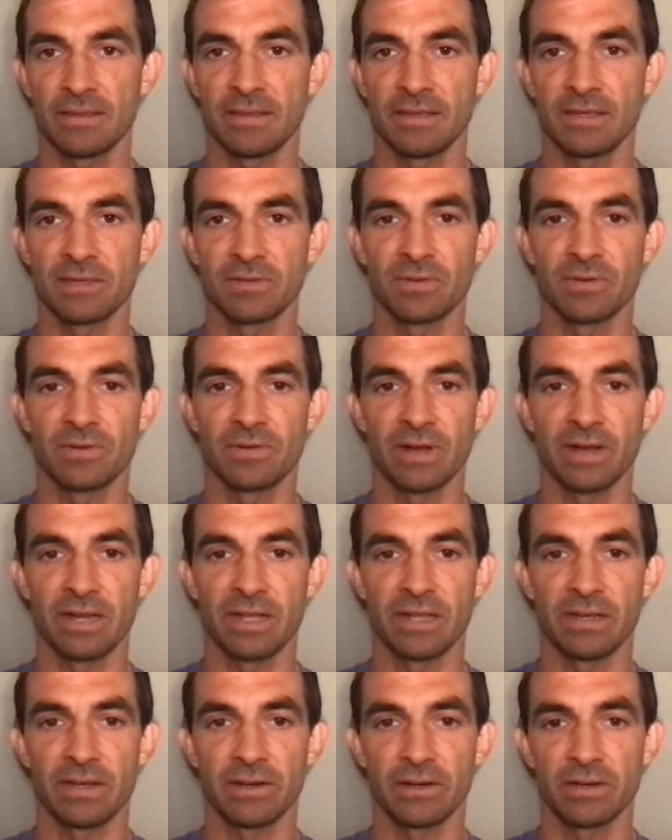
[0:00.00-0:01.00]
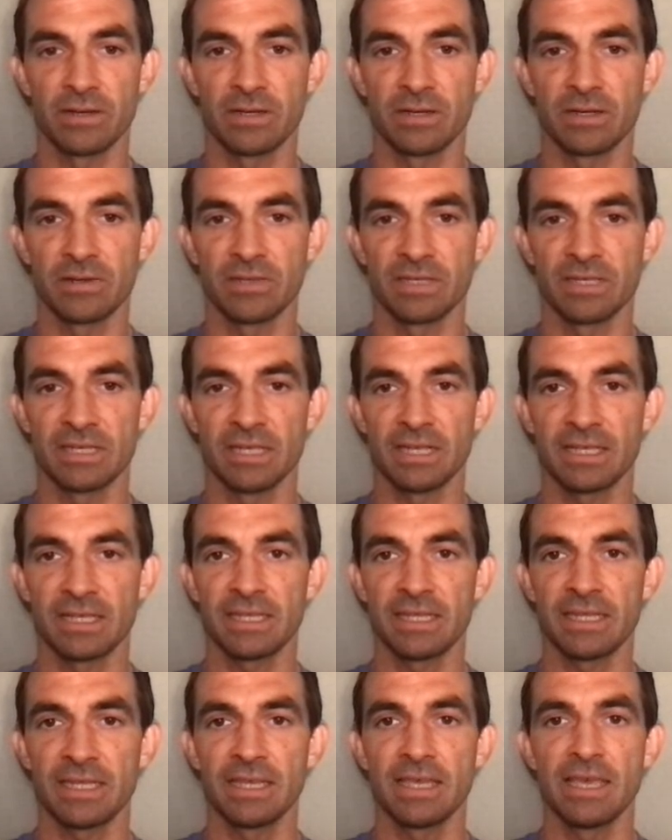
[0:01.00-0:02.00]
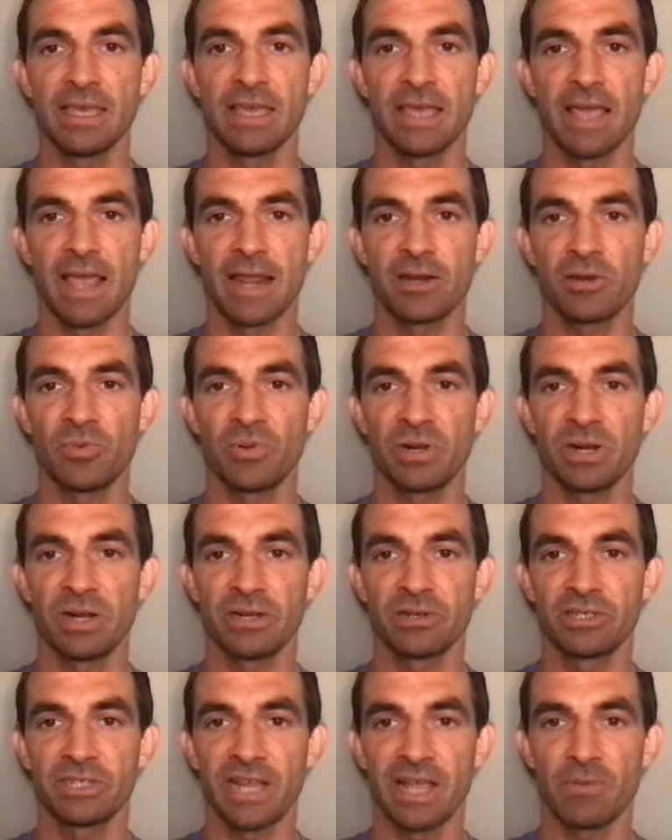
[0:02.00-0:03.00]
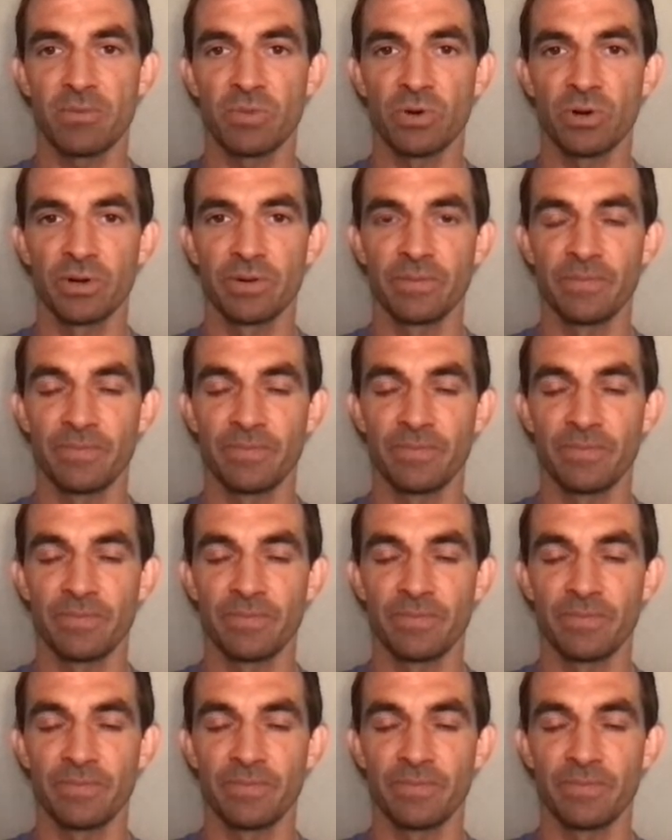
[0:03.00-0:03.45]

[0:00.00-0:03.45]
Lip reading: this one right here. You'd select it, and it'll put it on your Jamboard.